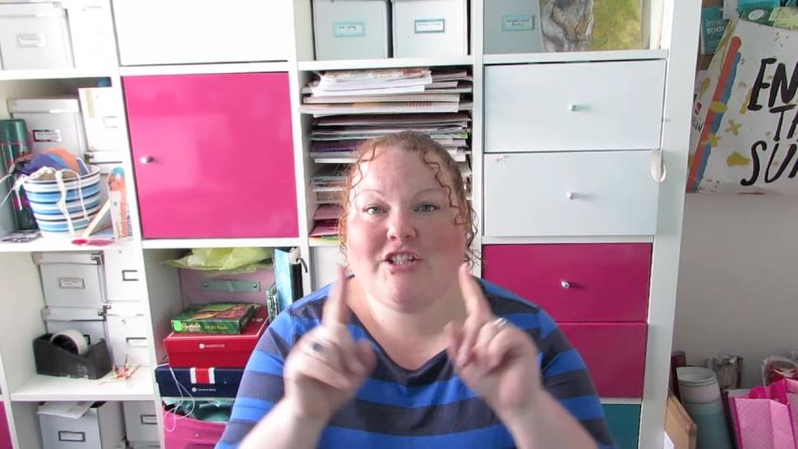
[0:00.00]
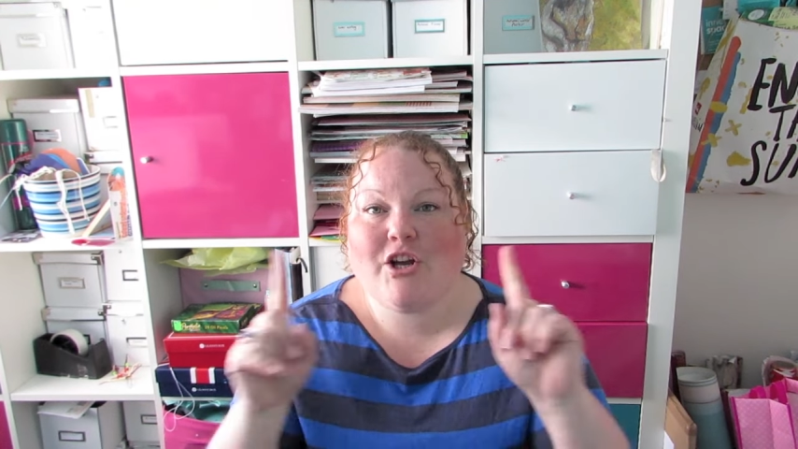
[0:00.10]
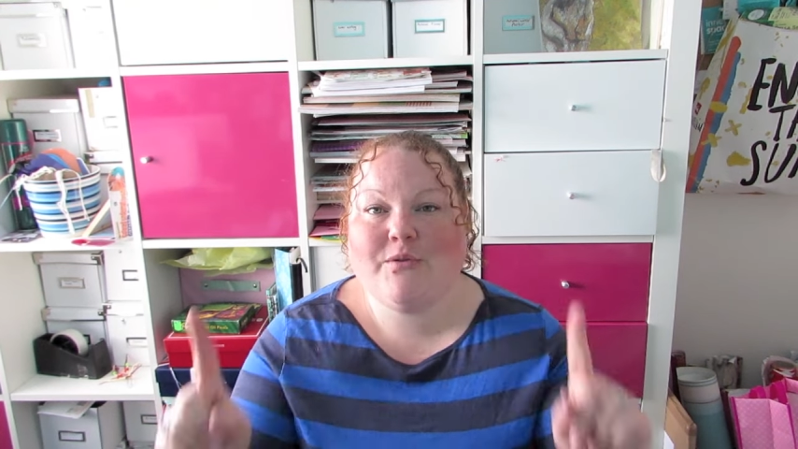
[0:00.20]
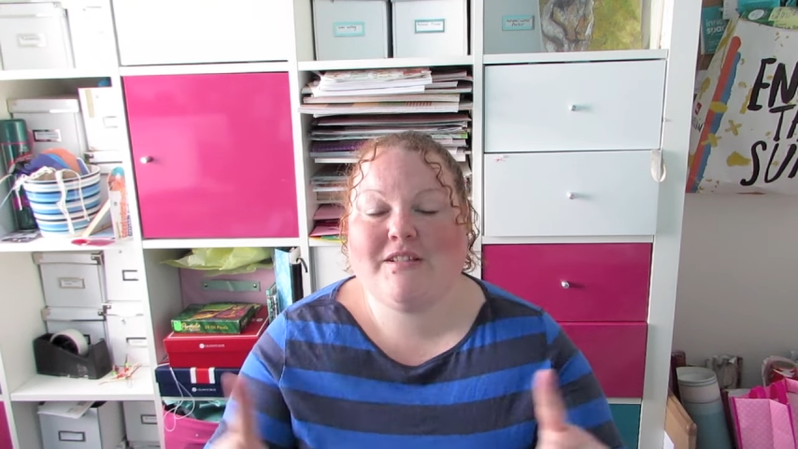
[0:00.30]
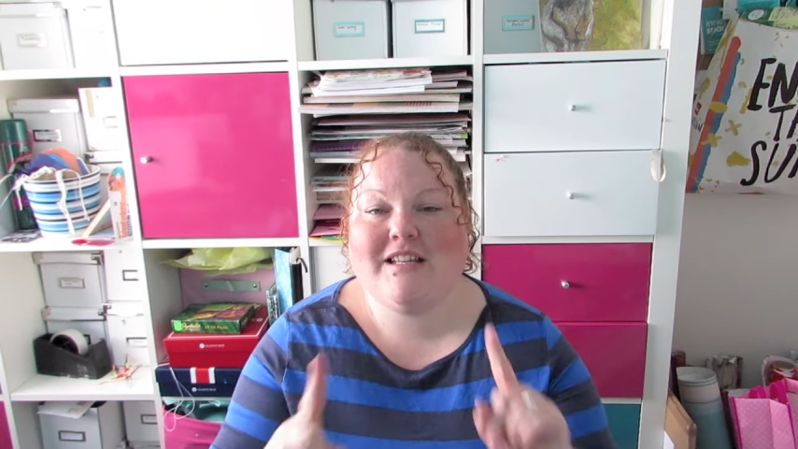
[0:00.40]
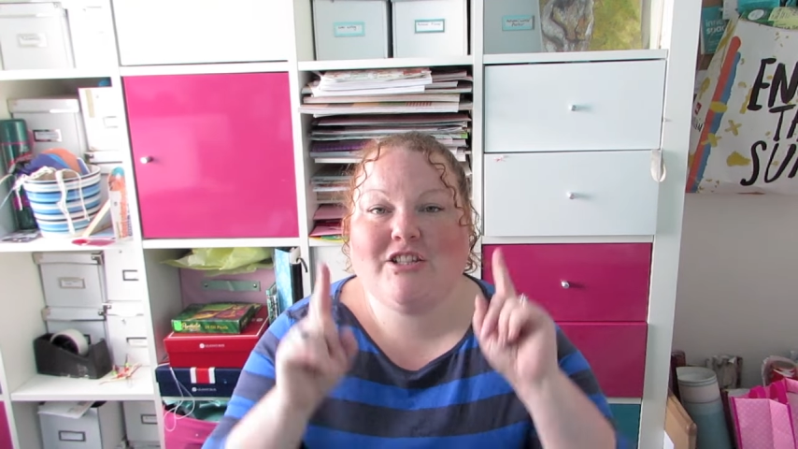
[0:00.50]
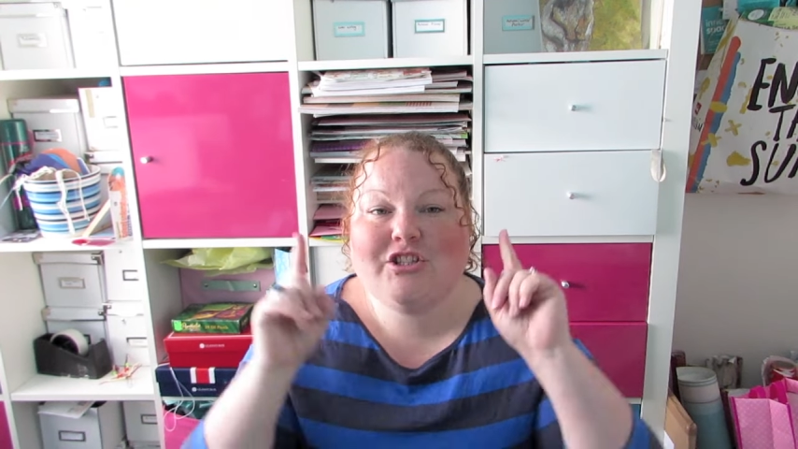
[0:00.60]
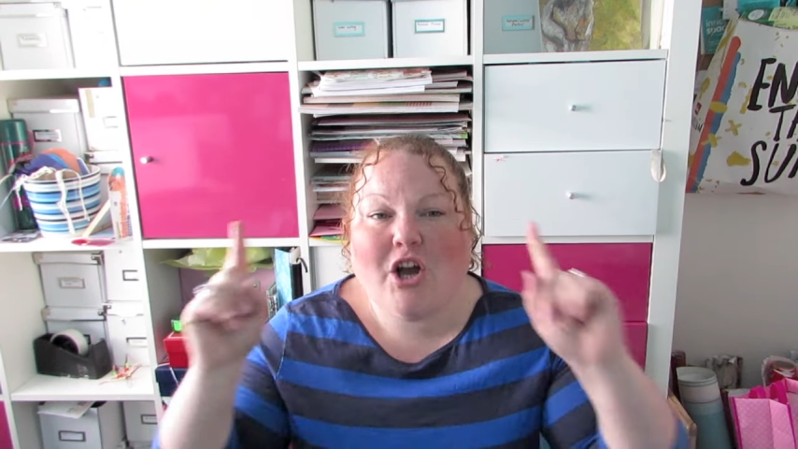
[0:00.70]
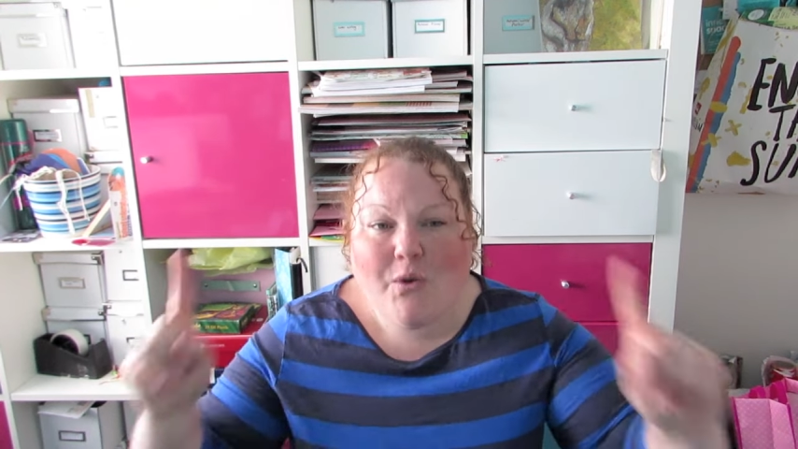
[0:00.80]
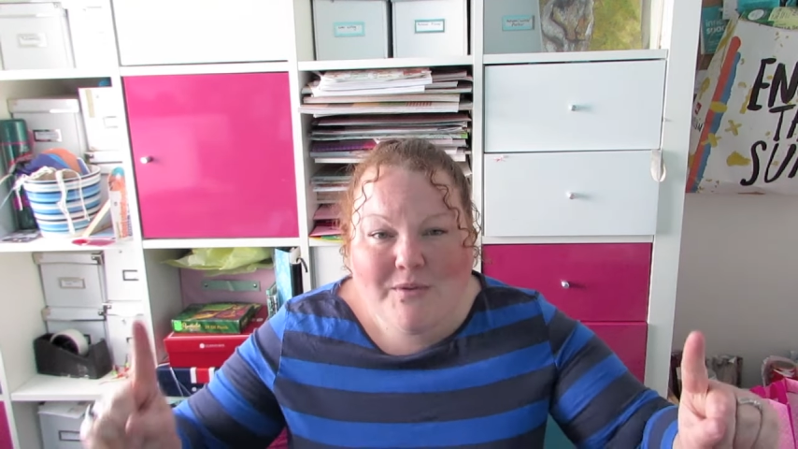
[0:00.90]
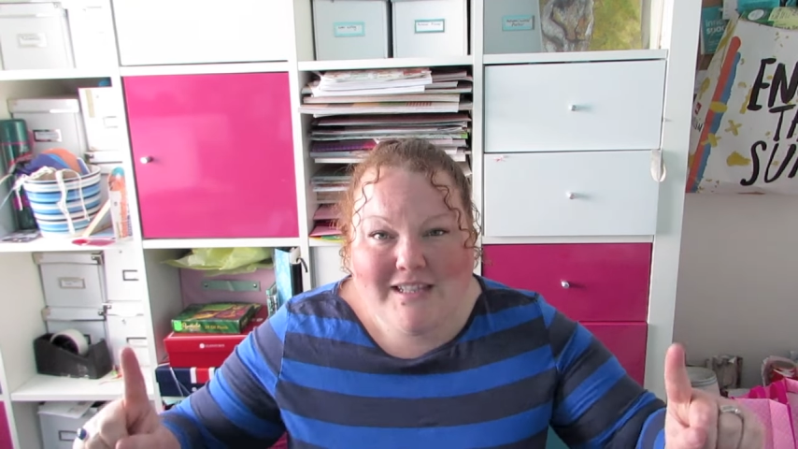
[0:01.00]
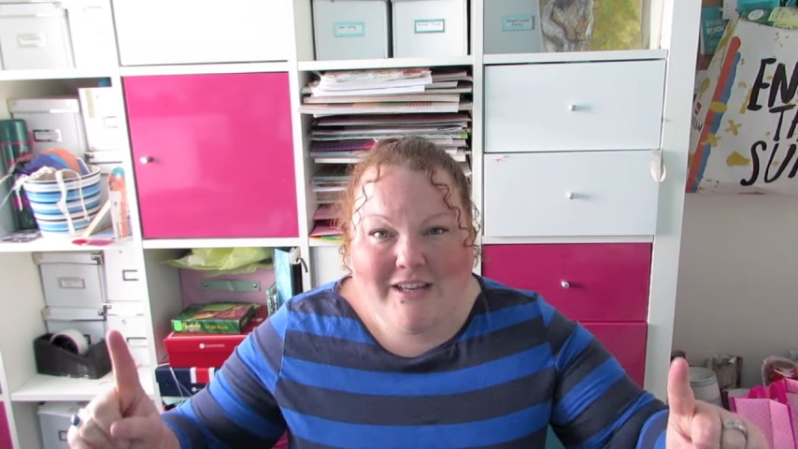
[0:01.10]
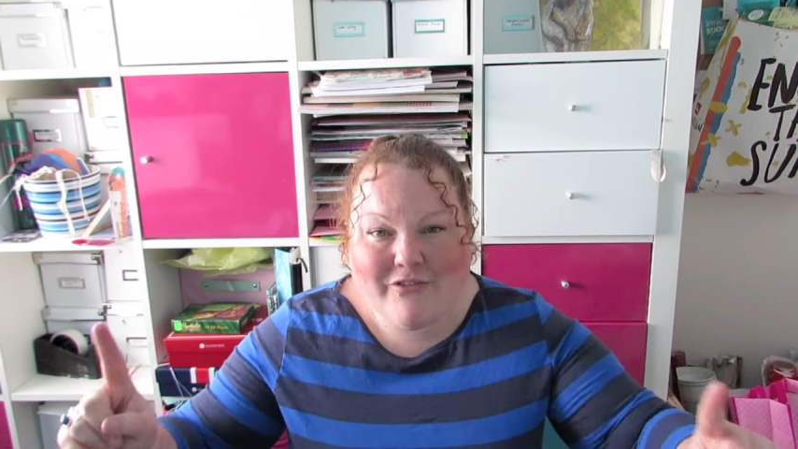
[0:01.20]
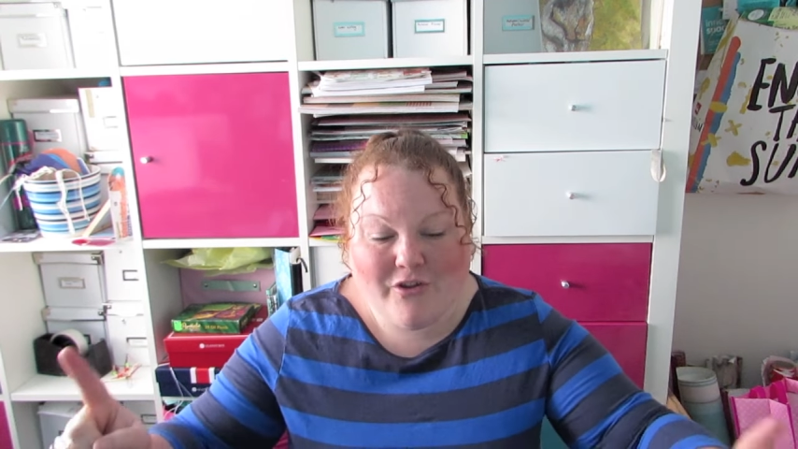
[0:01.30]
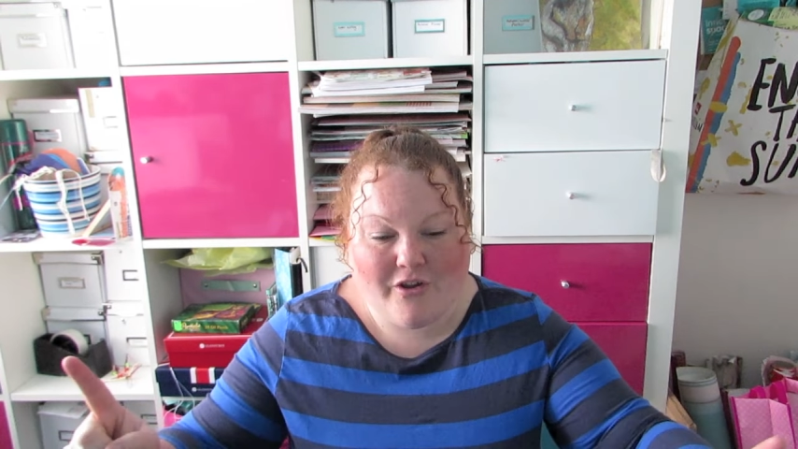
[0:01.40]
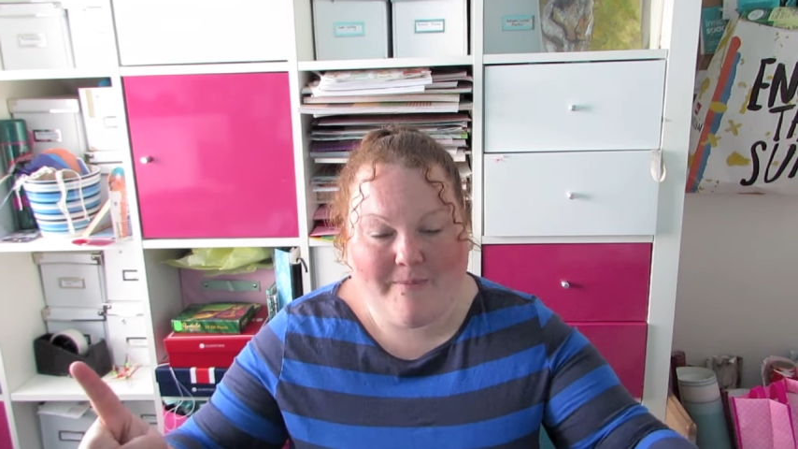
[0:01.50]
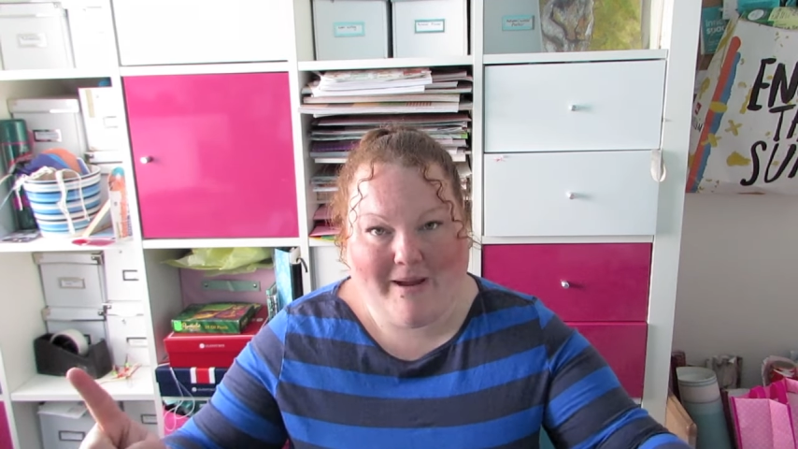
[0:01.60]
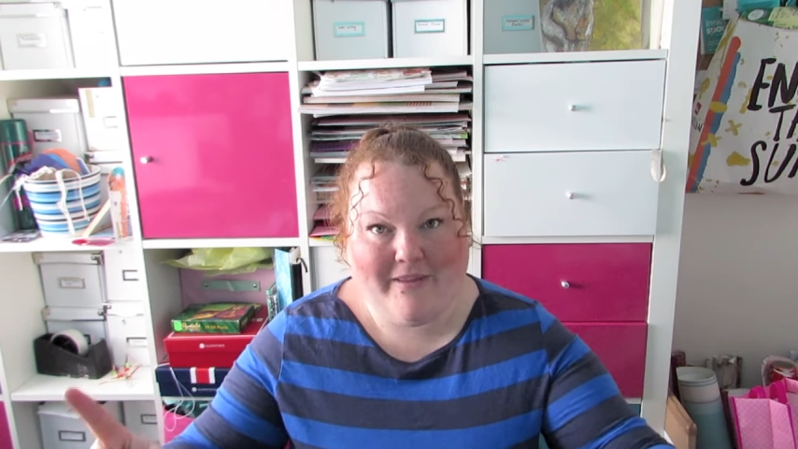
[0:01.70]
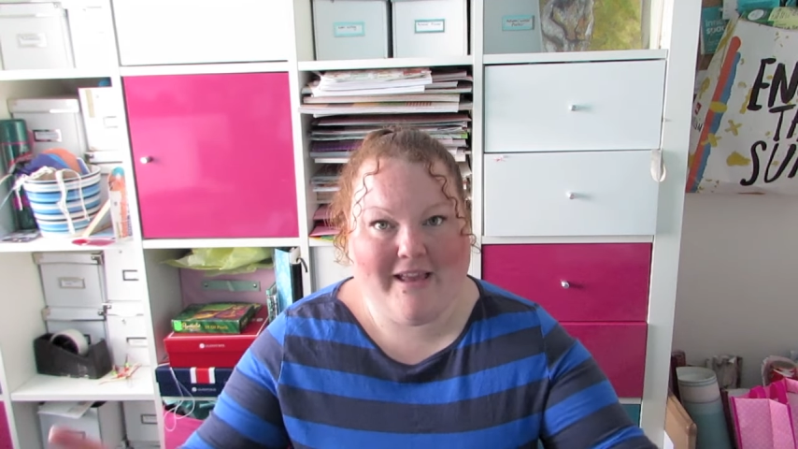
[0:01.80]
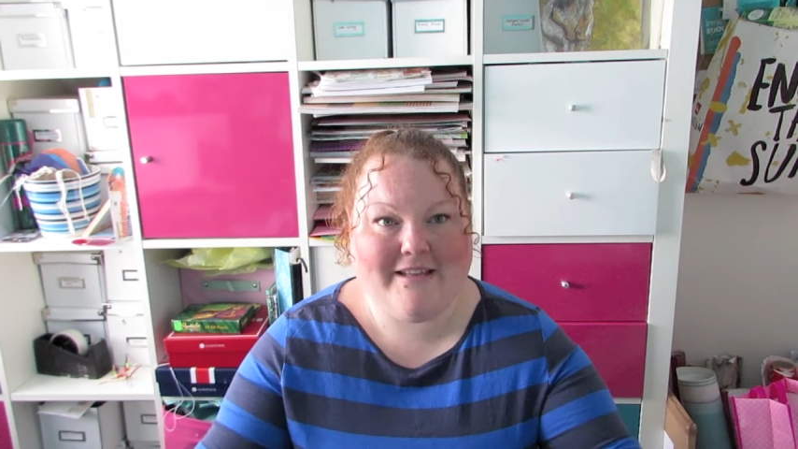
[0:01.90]
forgotten
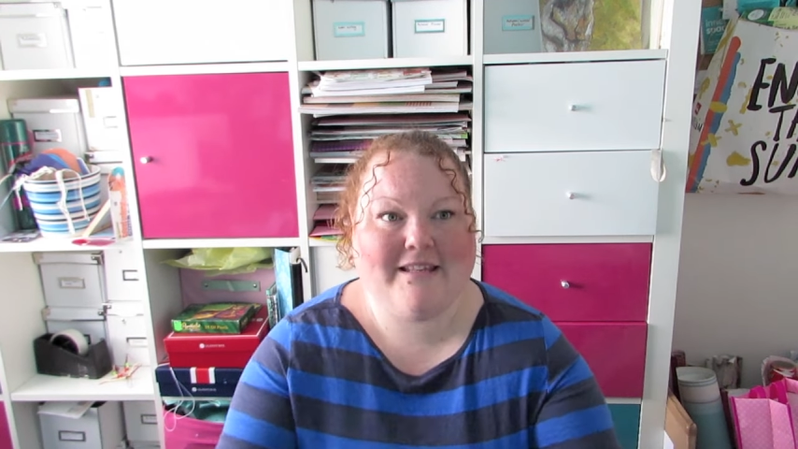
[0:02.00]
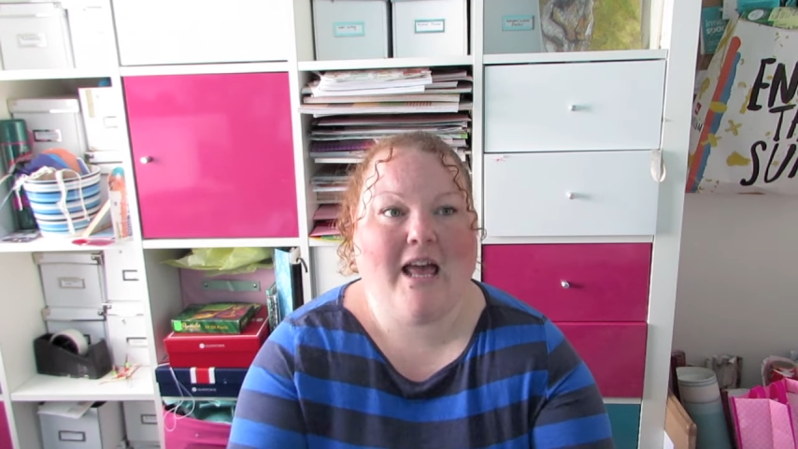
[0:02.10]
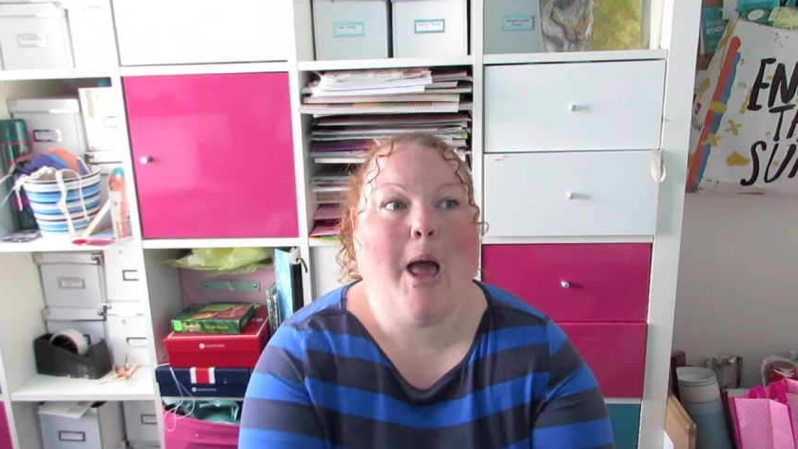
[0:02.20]
about this,